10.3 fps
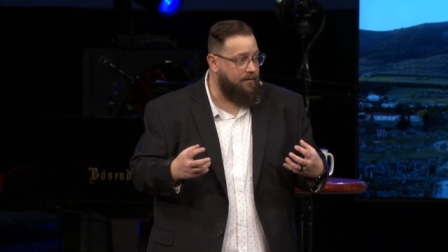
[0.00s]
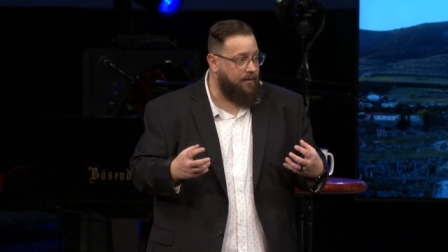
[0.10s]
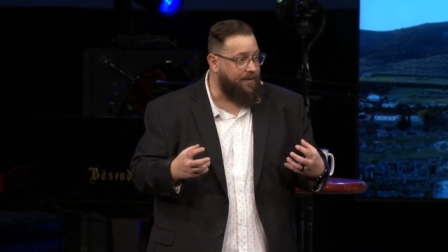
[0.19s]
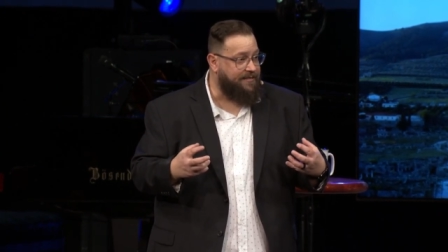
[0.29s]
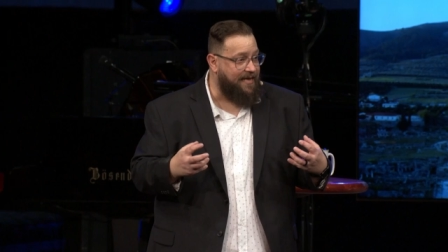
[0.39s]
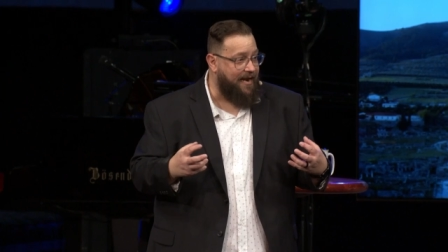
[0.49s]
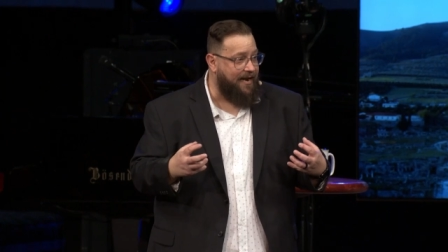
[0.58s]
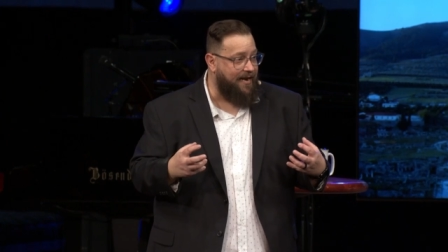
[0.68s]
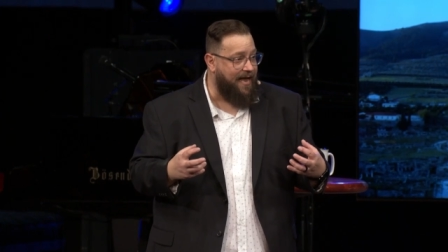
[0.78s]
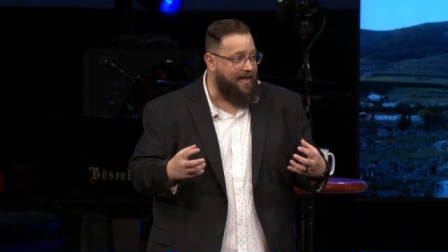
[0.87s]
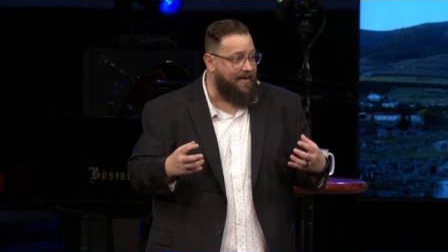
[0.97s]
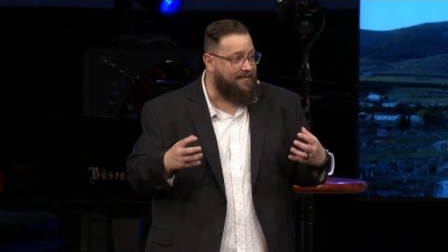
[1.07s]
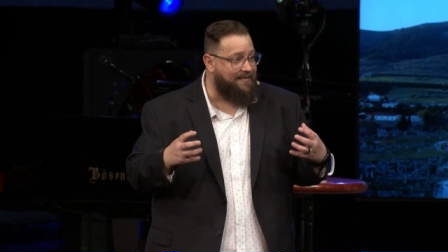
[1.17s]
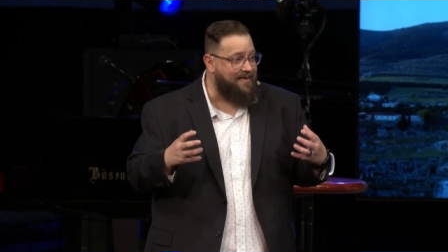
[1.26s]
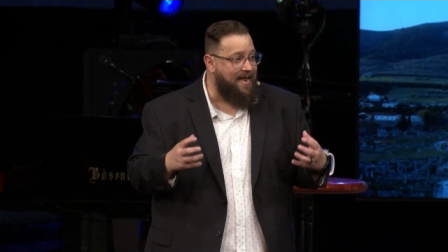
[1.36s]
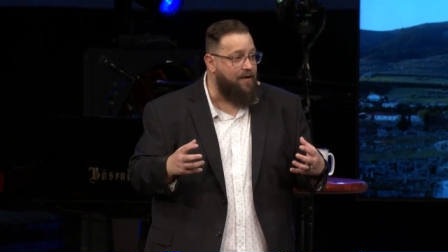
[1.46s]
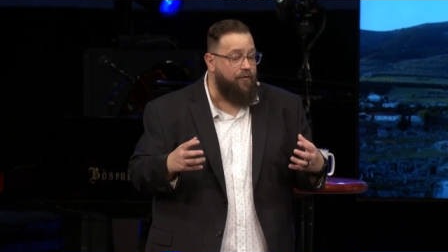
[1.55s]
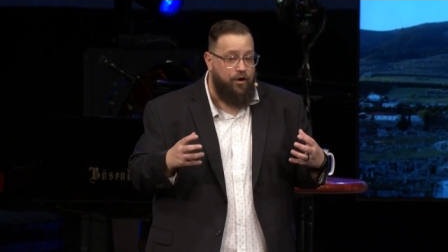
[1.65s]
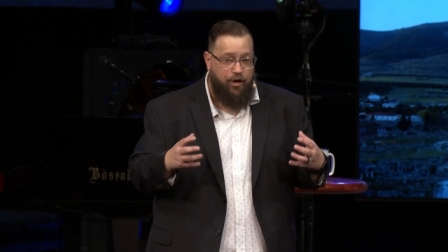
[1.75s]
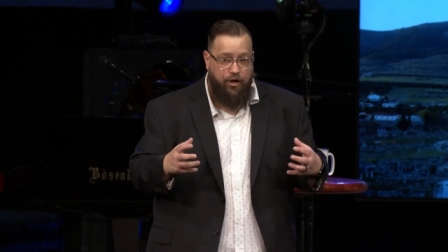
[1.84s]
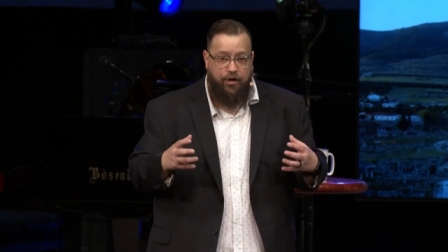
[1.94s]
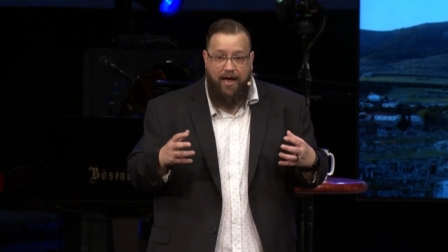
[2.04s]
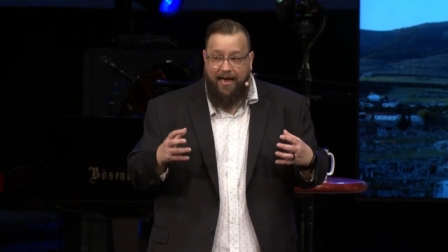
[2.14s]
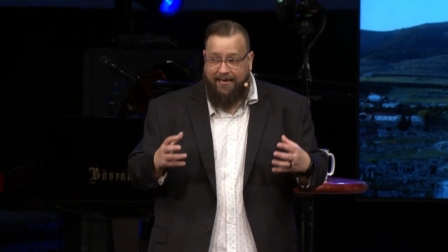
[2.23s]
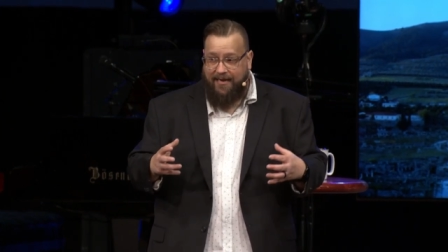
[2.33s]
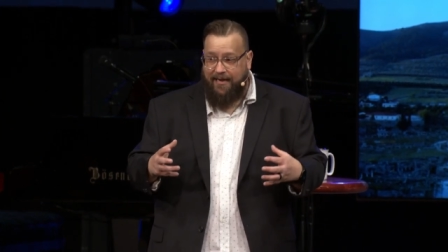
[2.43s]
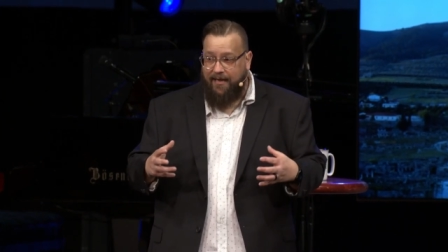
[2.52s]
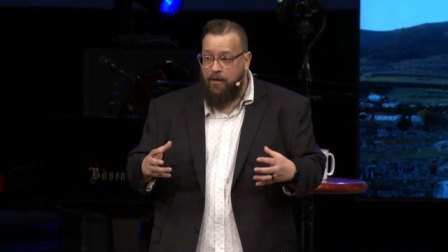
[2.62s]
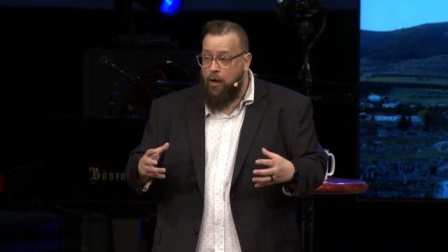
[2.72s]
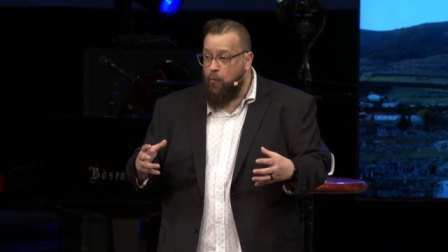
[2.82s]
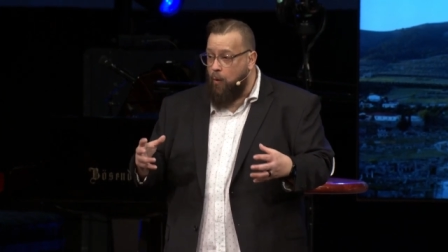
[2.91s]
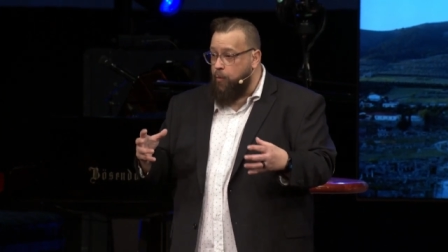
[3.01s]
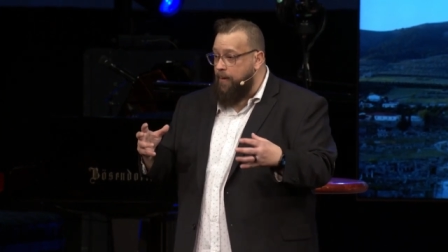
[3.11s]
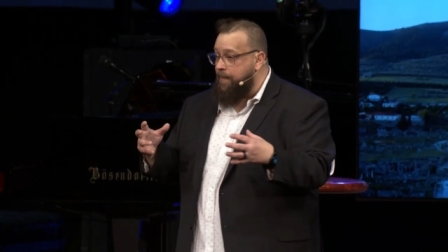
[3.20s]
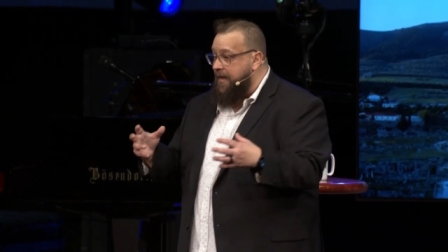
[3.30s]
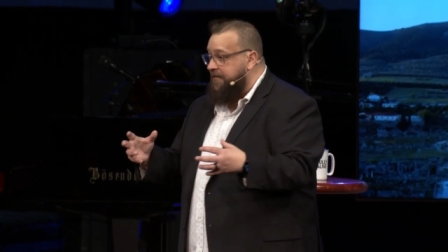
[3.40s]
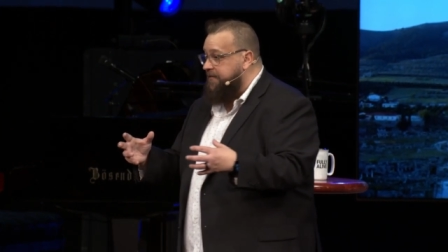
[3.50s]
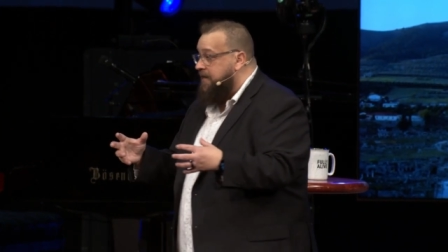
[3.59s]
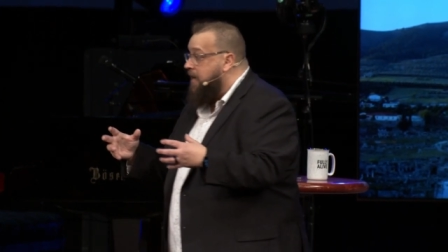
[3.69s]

Let me say it again. It's never a good idea when we, miss,